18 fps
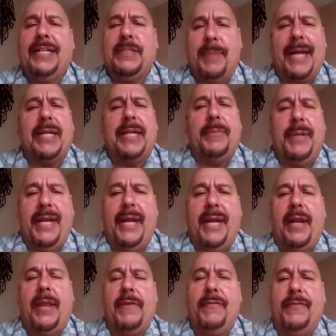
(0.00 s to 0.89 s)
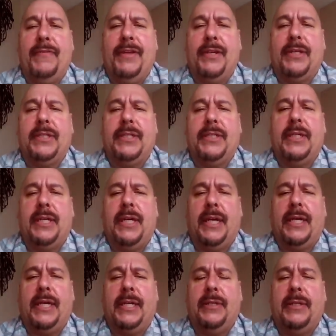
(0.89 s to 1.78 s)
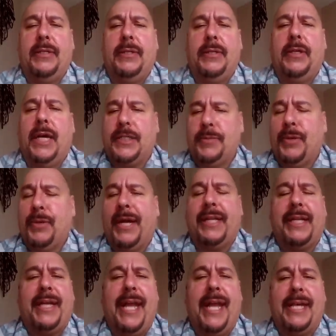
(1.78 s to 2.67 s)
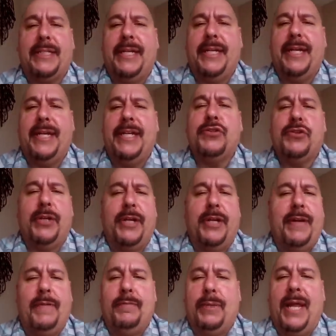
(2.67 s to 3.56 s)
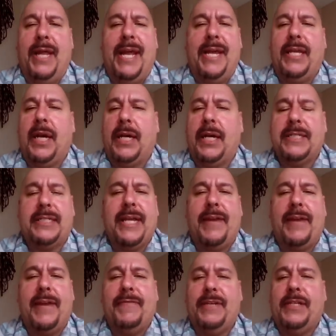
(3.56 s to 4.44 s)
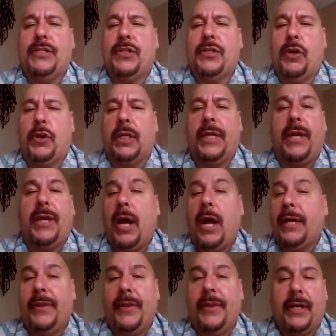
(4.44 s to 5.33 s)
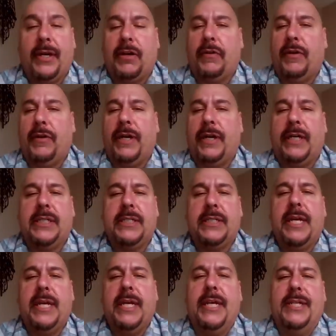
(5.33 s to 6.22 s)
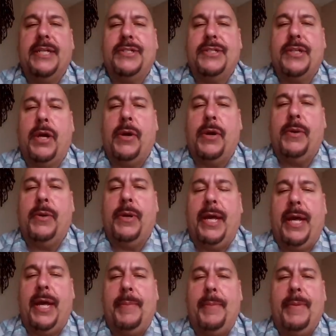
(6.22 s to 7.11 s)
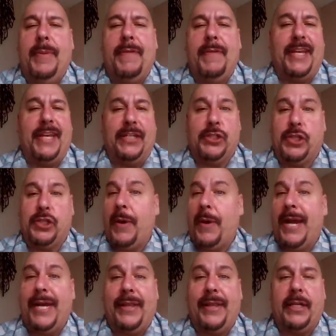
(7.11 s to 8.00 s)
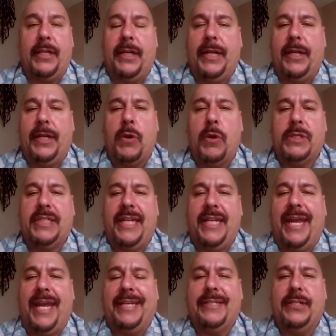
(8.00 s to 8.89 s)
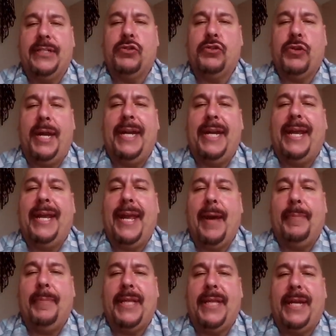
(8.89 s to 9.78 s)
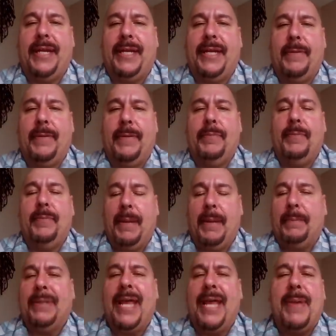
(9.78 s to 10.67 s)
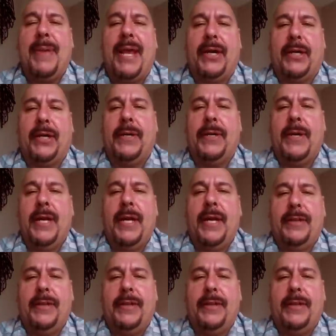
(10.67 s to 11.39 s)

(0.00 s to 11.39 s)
expect him to get on the field. Gus Bradley has a history of playing young safeties early on in their careers. So if he could show anything in OTAs and training camp that he can be a playmaker,